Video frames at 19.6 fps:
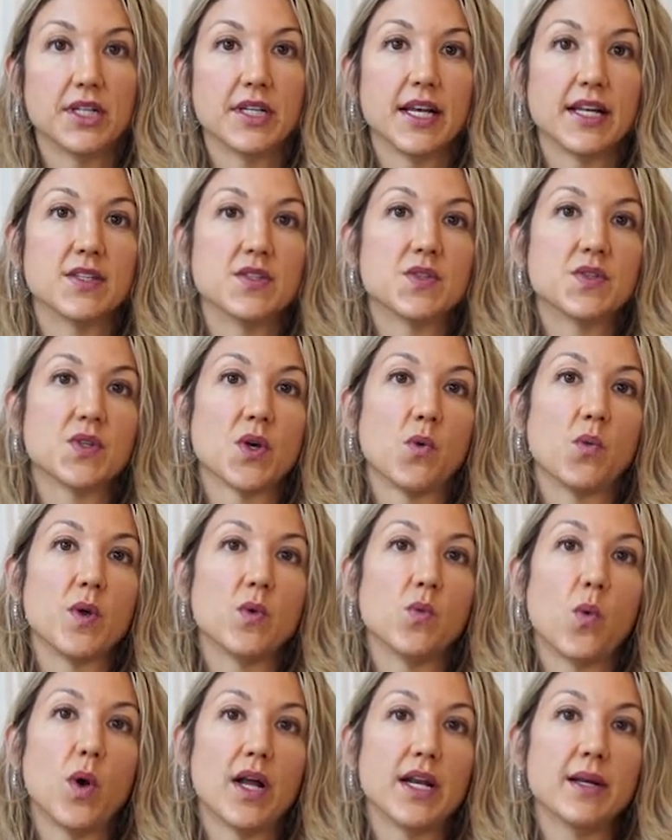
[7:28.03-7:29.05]
And so we
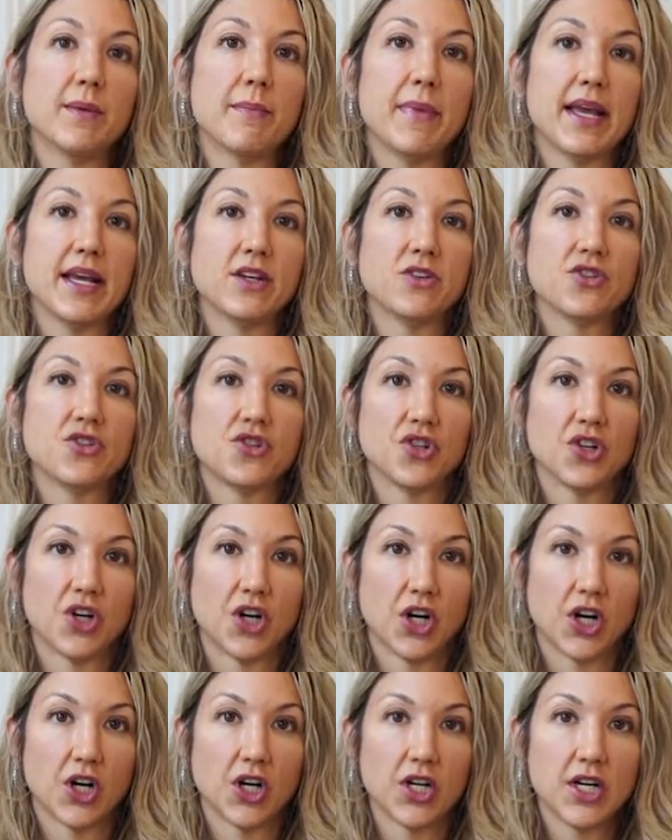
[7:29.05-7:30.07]
want to make
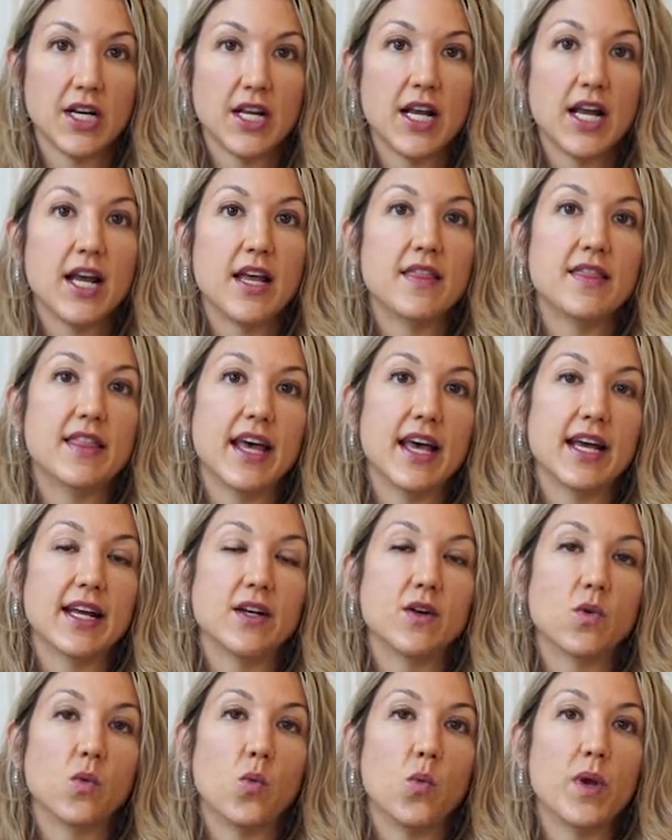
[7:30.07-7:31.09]
sure
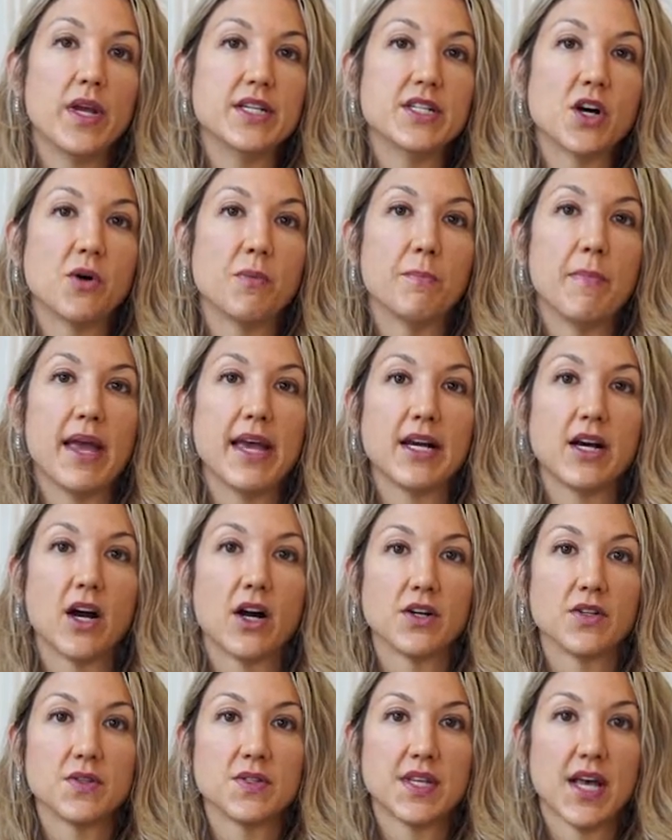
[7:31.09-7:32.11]
that we don't make
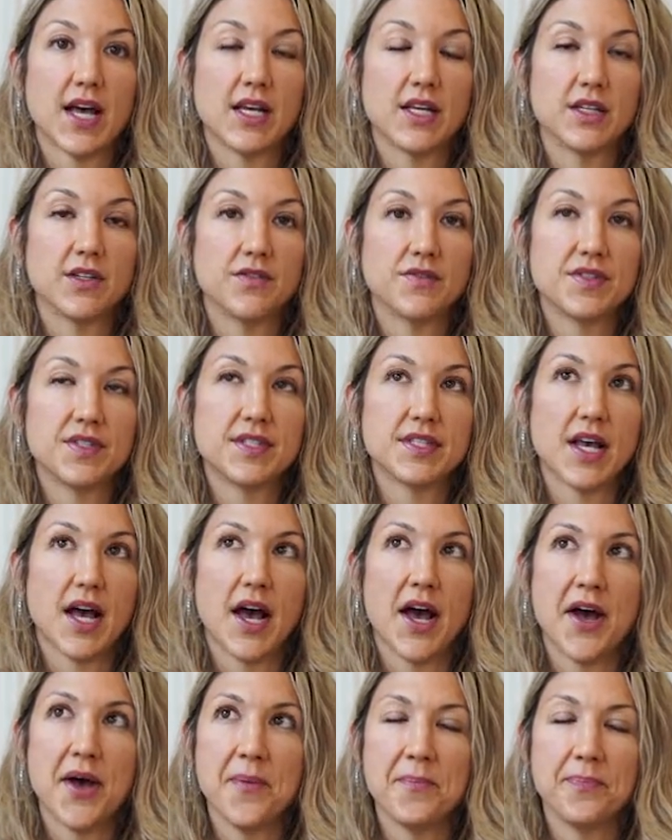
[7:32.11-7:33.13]
ourselves
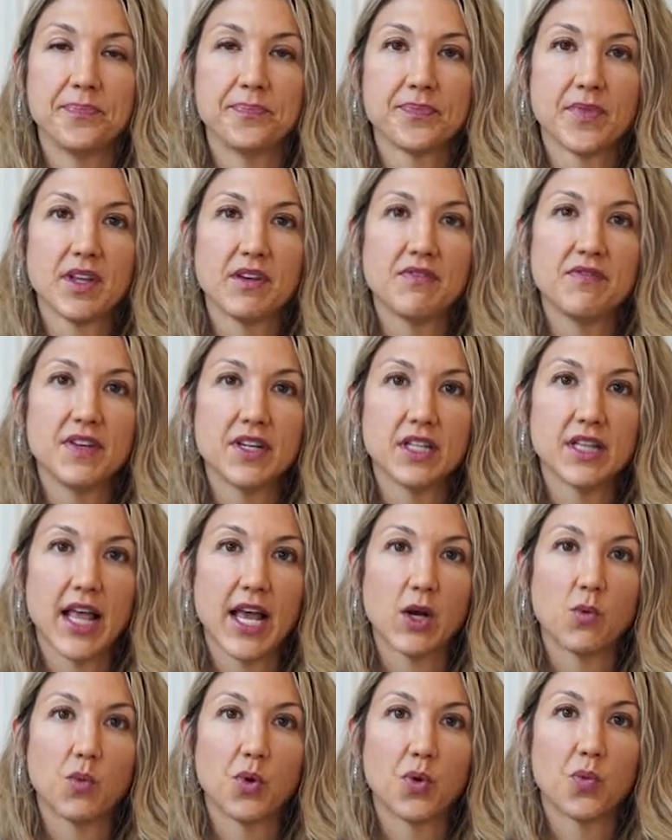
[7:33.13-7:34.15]
feel
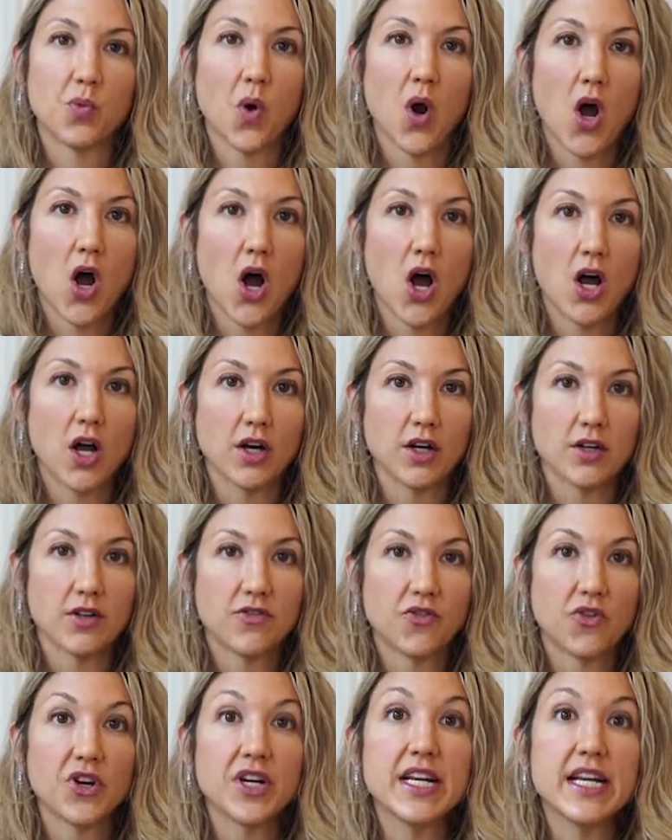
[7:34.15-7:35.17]
like we're wrong
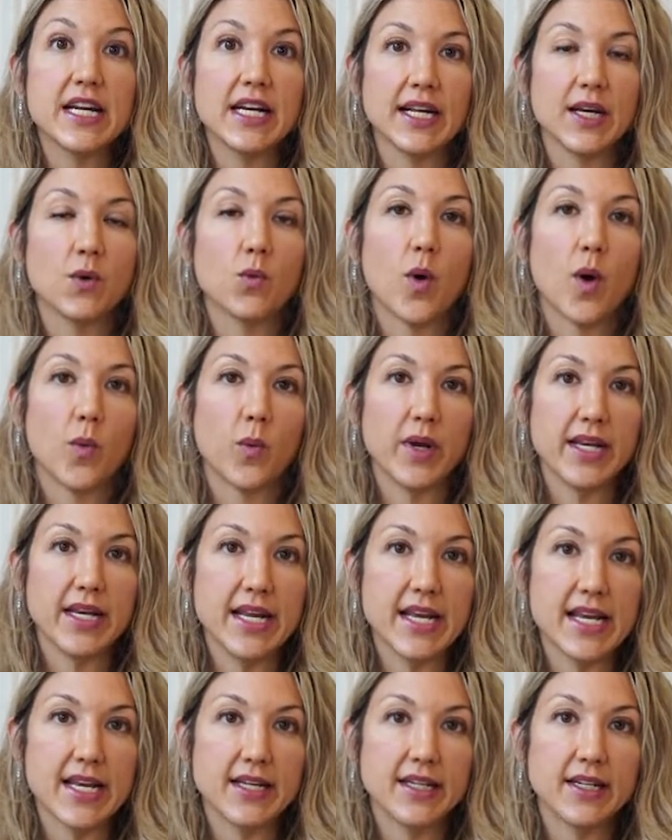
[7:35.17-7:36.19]
for needing what we
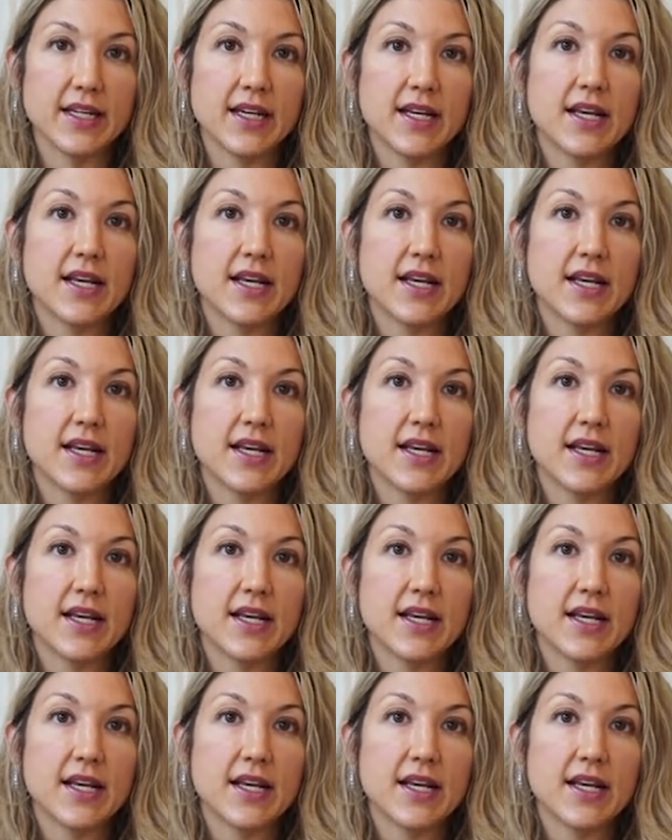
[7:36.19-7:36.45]
need.